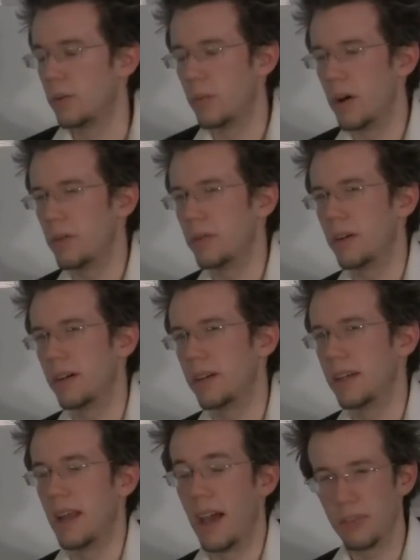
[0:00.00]

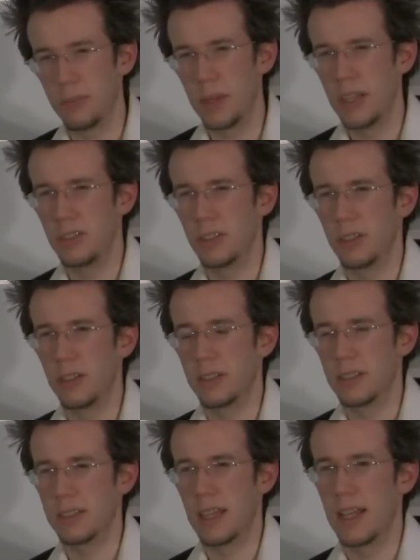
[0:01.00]
in F major,
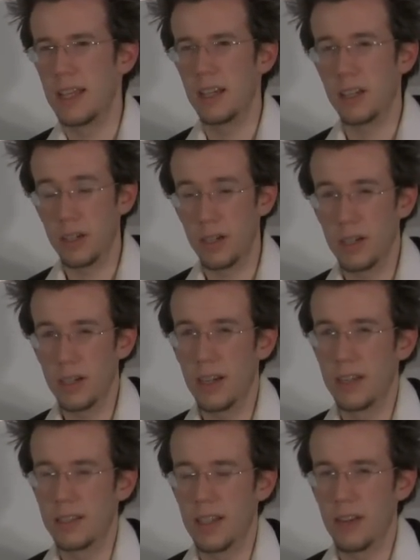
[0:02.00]
does A
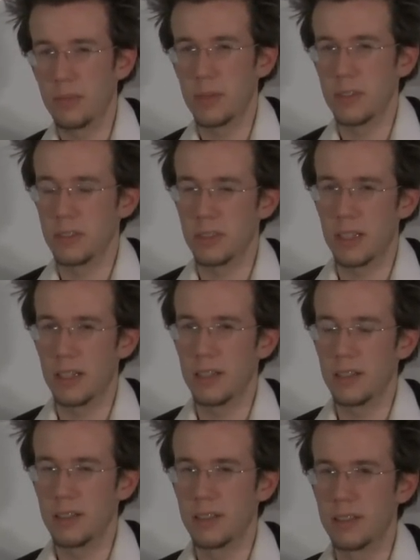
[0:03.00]
occur in the F major scale?